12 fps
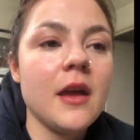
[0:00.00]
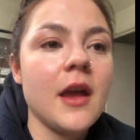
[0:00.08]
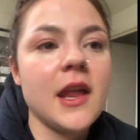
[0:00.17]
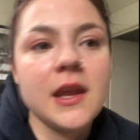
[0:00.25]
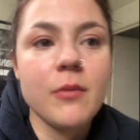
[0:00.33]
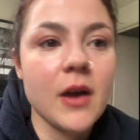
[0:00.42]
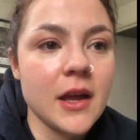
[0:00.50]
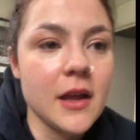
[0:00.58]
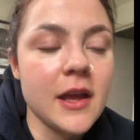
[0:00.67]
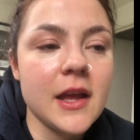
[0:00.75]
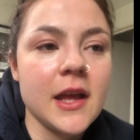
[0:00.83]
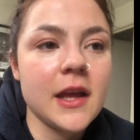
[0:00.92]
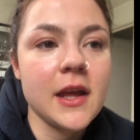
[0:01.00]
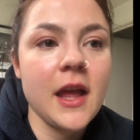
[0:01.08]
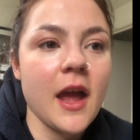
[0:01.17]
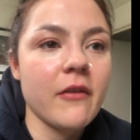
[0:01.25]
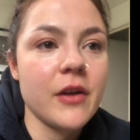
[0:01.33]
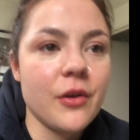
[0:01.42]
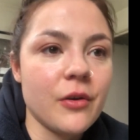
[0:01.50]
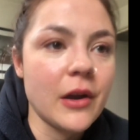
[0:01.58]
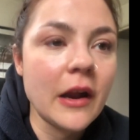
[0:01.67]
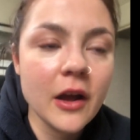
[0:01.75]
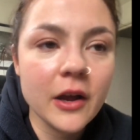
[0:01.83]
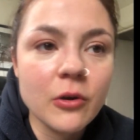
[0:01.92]
Anyway, it carried on,
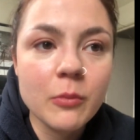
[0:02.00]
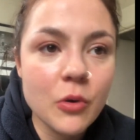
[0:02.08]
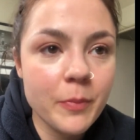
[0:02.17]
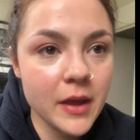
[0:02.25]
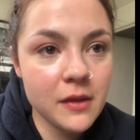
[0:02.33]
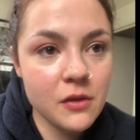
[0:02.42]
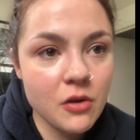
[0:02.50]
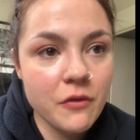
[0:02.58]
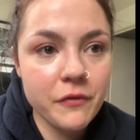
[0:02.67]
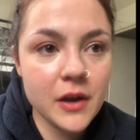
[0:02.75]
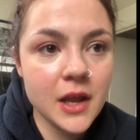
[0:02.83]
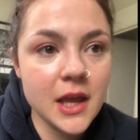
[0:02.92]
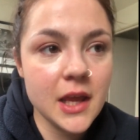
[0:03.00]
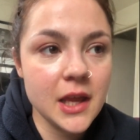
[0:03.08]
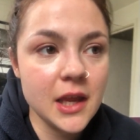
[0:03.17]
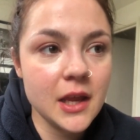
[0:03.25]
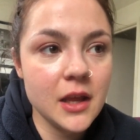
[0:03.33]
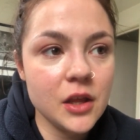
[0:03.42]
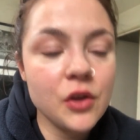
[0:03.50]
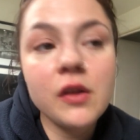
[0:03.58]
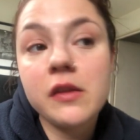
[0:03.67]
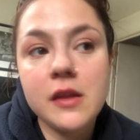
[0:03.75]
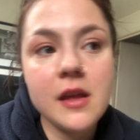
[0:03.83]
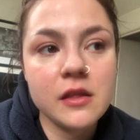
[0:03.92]
and I got more pissed off. And you can
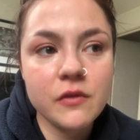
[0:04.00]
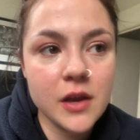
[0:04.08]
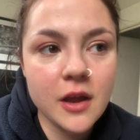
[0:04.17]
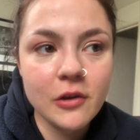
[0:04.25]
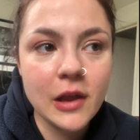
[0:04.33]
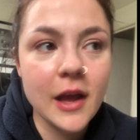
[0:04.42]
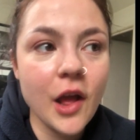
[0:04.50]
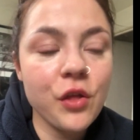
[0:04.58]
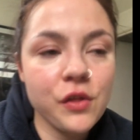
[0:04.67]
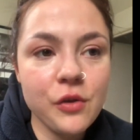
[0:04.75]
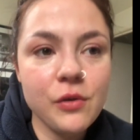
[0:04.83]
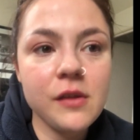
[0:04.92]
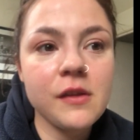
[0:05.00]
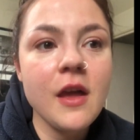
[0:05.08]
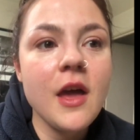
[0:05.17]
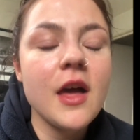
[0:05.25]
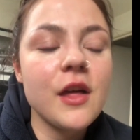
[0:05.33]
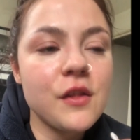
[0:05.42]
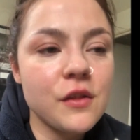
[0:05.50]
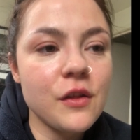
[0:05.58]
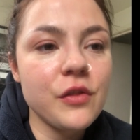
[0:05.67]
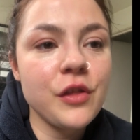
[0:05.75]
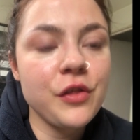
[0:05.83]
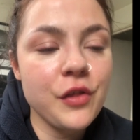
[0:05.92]
see in the video, like, as soon as
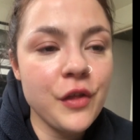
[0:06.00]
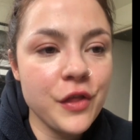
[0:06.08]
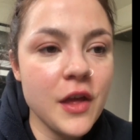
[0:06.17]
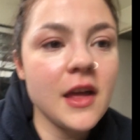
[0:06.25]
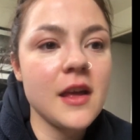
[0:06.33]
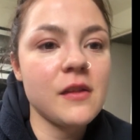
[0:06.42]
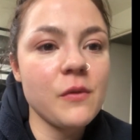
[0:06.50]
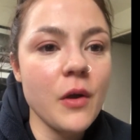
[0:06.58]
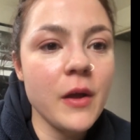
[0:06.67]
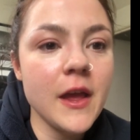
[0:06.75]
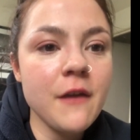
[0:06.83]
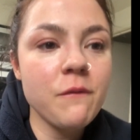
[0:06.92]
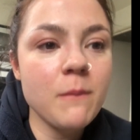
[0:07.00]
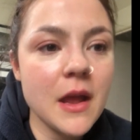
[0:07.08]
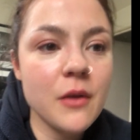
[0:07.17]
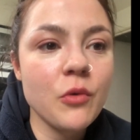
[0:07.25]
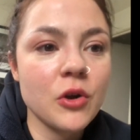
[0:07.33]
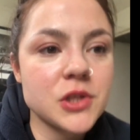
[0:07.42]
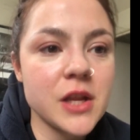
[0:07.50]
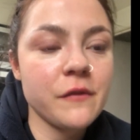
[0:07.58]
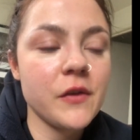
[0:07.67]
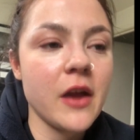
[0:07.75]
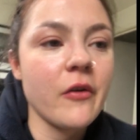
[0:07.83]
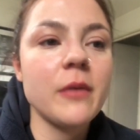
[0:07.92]
the thing is, if men watch this
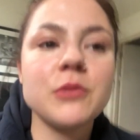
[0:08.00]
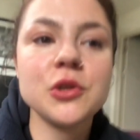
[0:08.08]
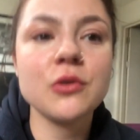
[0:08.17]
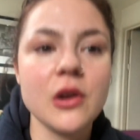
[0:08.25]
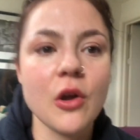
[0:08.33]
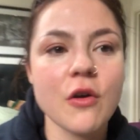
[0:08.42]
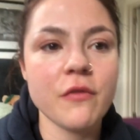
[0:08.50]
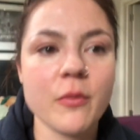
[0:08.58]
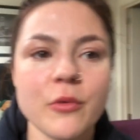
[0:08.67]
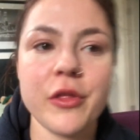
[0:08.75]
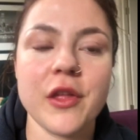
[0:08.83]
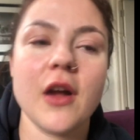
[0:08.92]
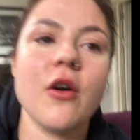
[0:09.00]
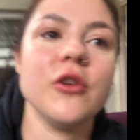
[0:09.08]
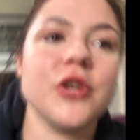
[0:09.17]
video, I'm sure a lot of them will think, oh,